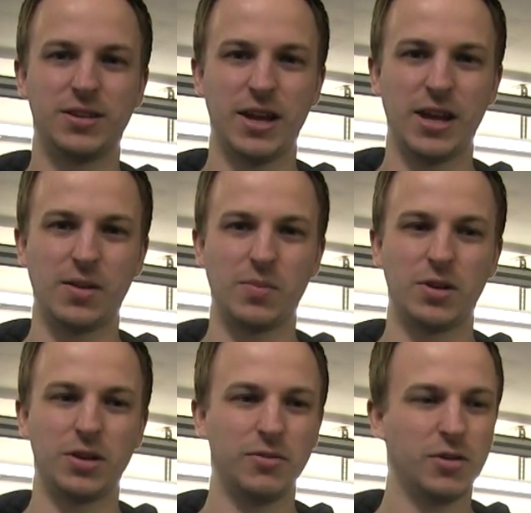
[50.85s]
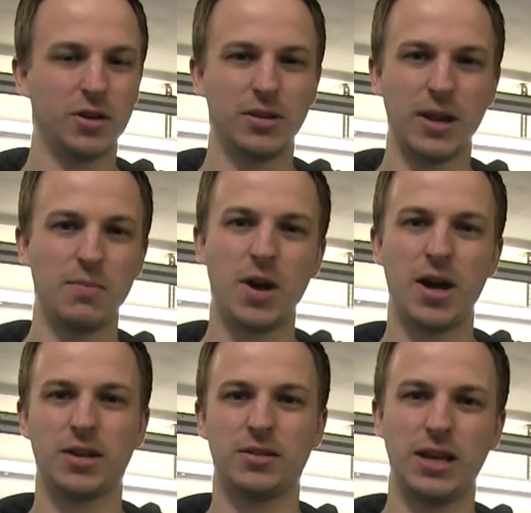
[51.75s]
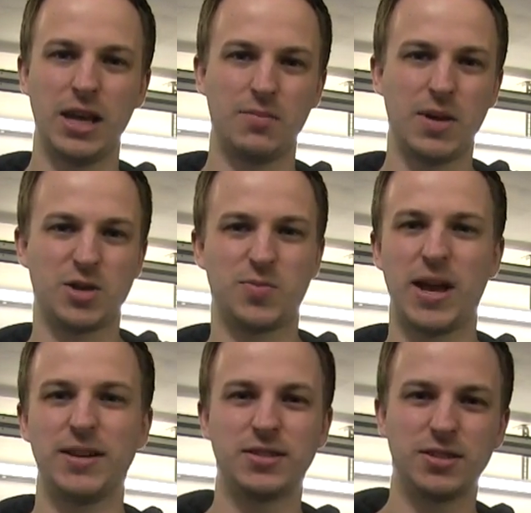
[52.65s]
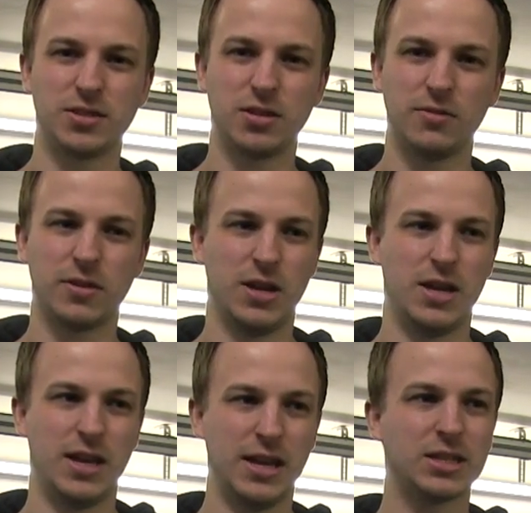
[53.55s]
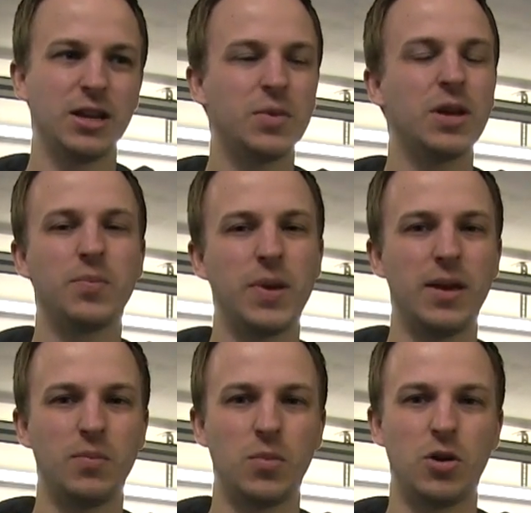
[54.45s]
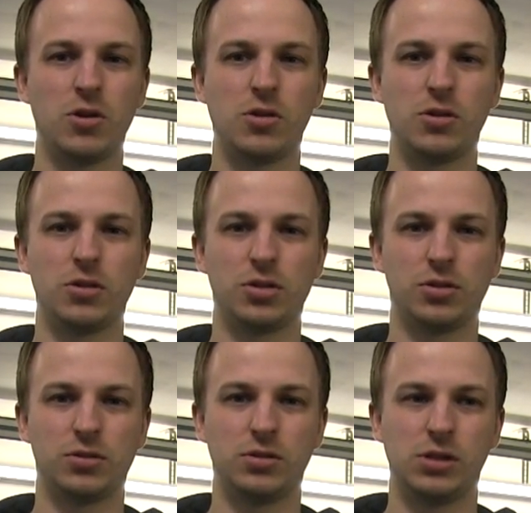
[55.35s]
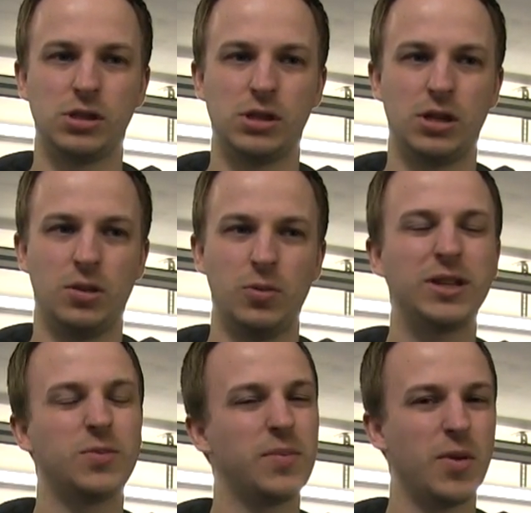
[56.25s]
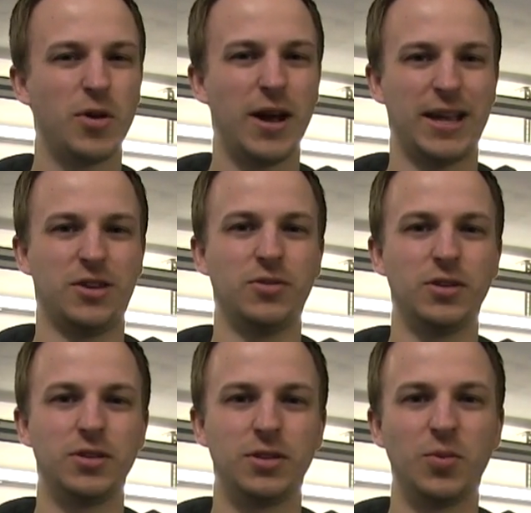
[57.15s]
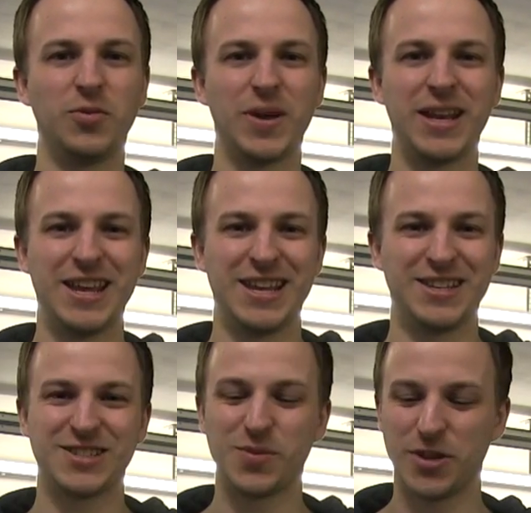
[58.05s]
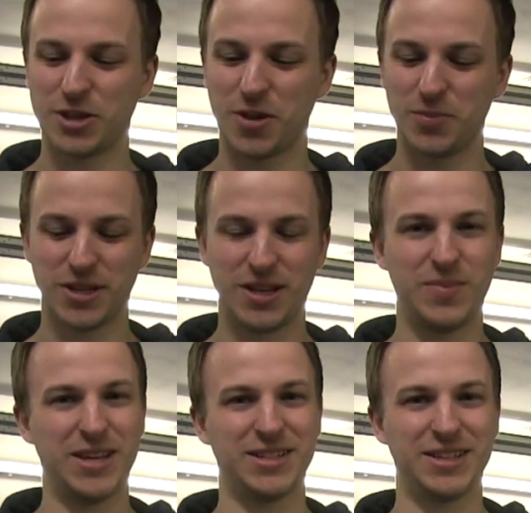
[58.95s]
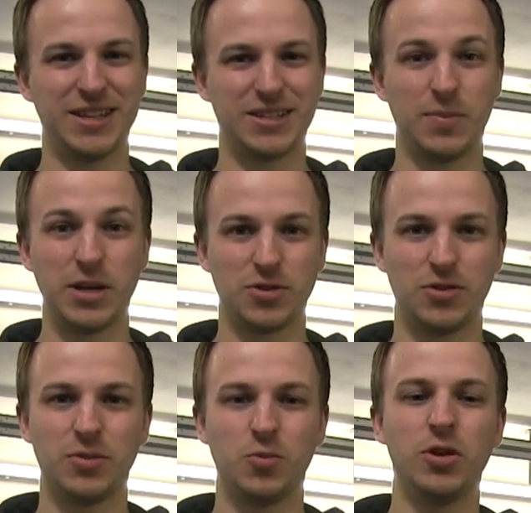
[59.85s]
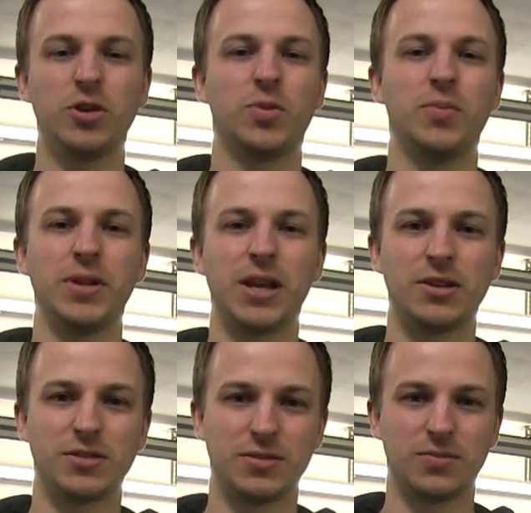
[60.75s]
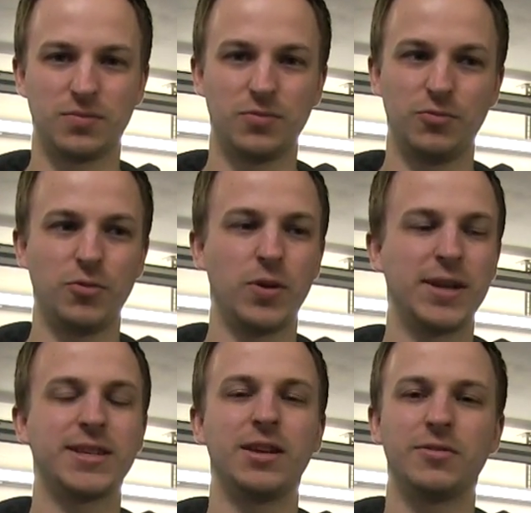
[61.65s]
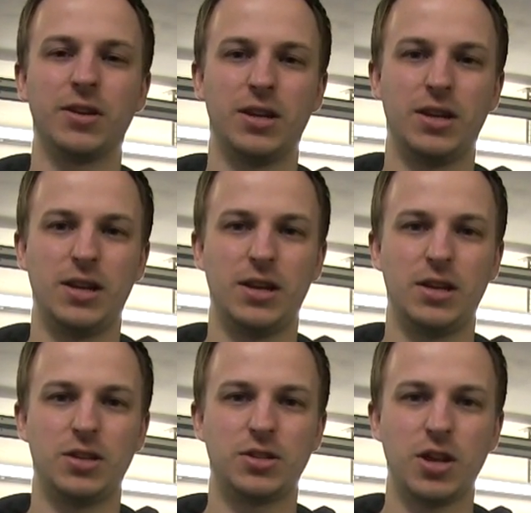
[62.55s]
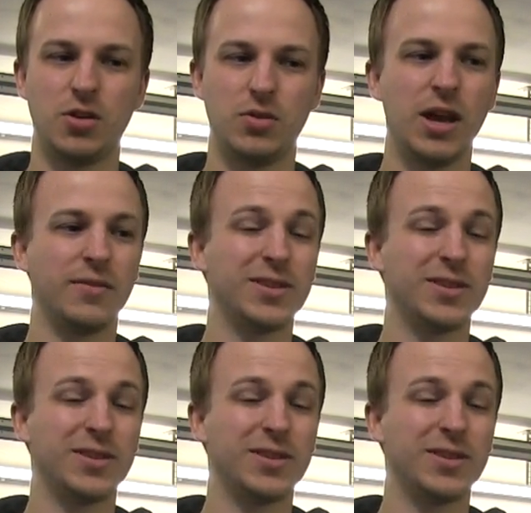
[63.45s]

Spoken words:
and you've got to like mark gear mesh patterns and stuff. It's going to be a bit more. We need to be a bit more accurate than we've been in some other jobs, basically, to make sure it works properly and it doesn't ruin itself. So yeah,